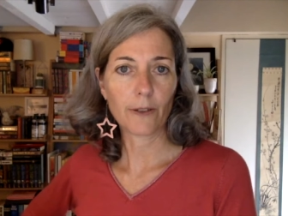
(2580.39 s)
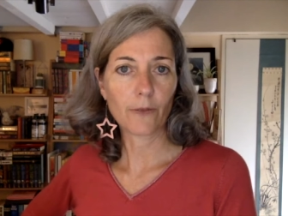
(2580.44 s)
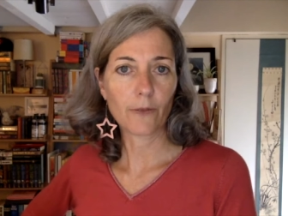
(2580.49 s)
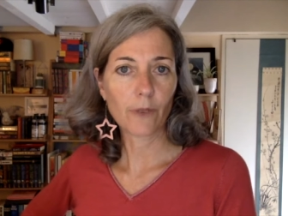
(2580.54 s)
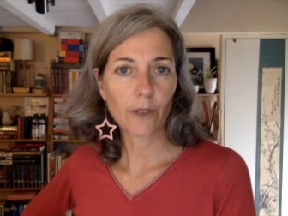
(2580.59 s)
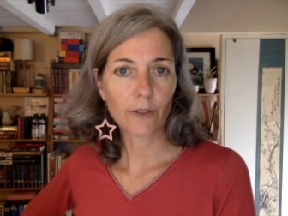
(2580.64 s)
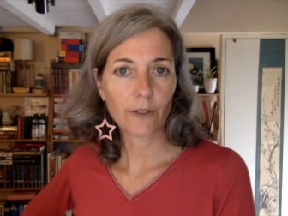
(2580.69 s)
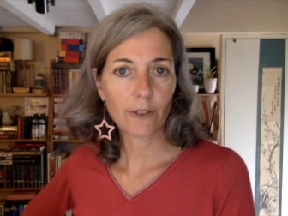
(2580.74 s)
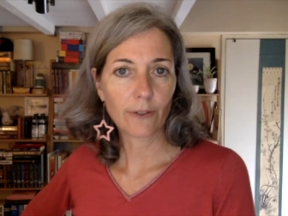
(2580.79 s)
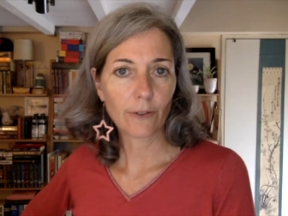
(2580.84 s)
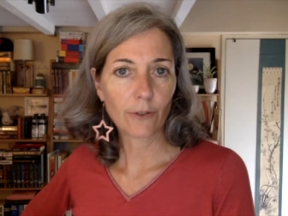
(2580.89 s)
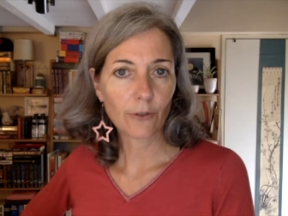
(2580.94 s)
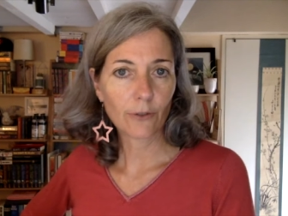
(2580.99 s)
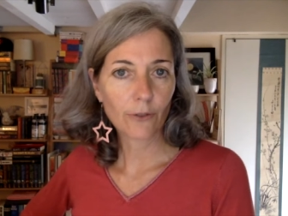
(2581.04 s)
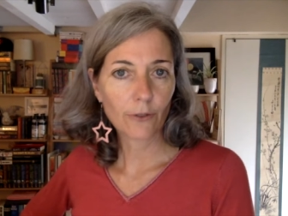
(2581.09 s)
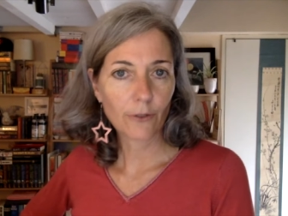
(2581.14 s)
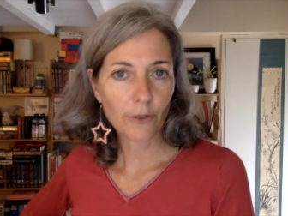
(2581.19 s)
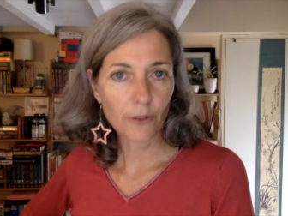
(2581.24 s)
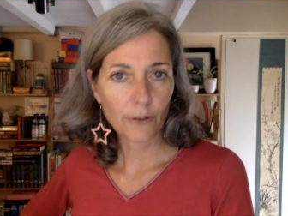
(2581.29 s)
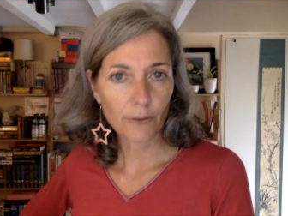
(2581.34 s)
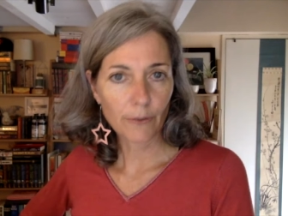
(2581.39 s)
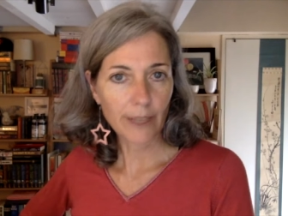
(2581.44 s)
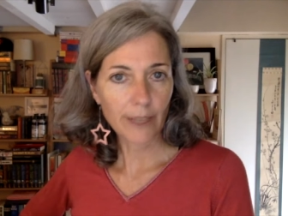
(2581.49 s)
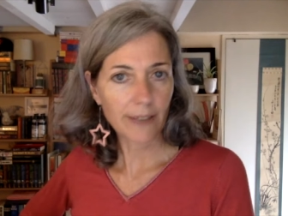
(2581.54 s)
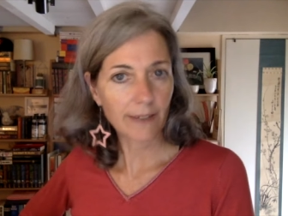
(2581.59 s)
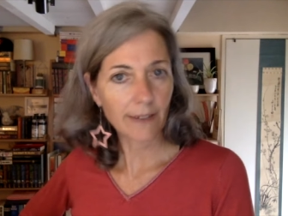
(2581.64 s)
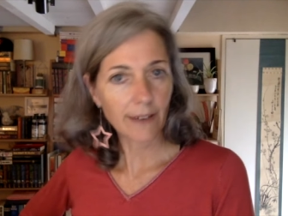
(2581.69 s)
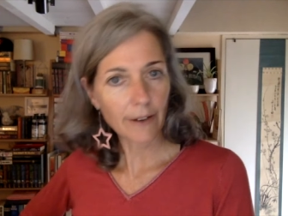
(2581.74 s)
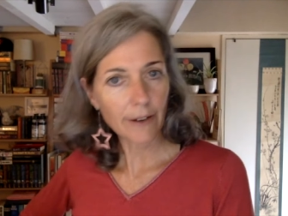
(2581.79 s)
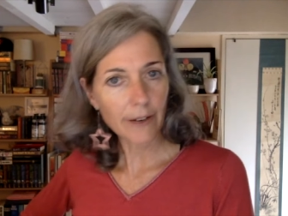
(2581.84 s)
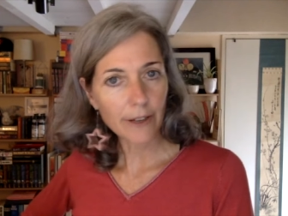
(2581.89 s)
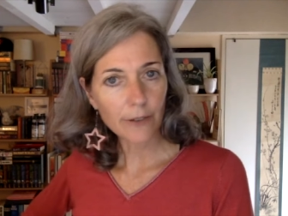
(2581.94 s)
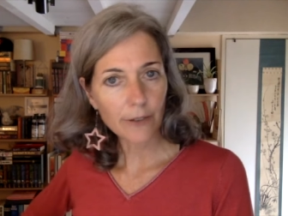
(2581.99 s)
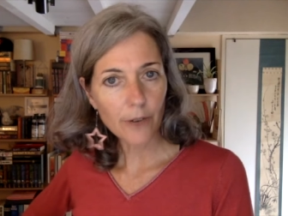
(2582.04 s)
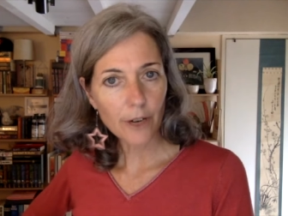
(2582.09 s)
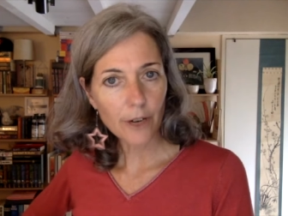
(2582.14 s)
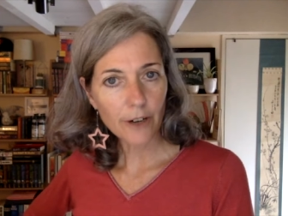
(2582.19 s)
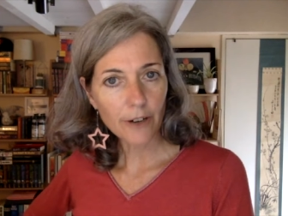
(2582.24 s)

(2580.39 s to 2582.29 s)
You wanted to do humanitarian